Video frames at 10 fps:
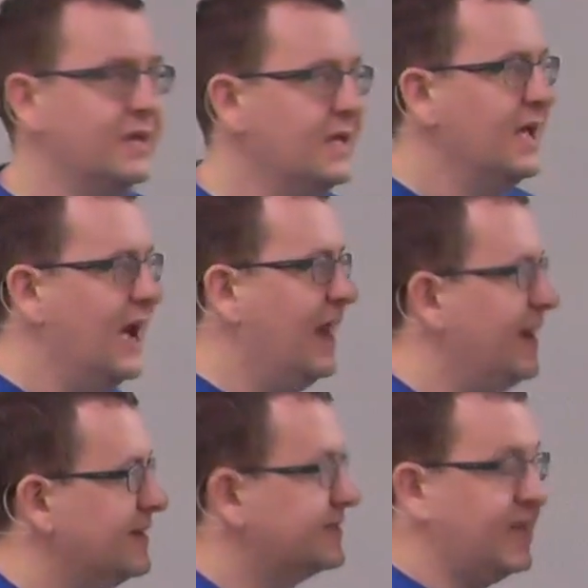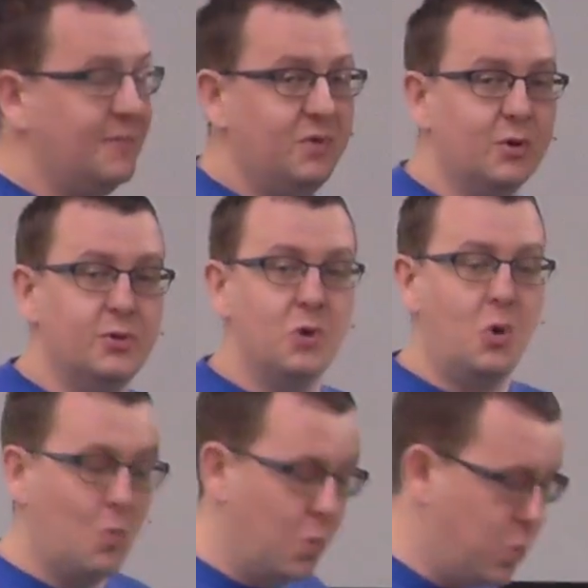And Samuel
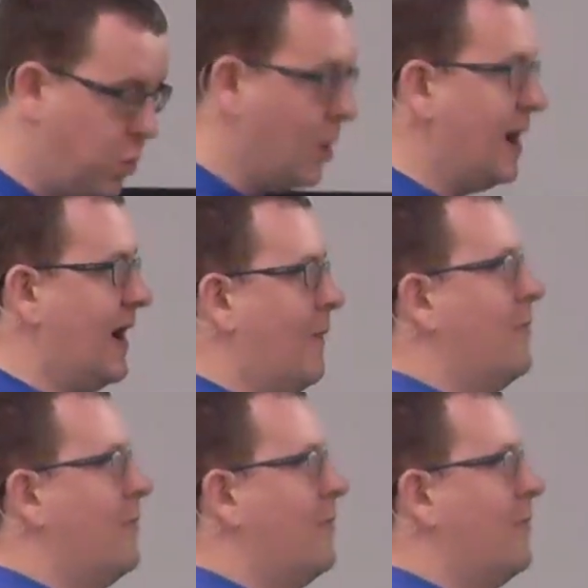thought, wow.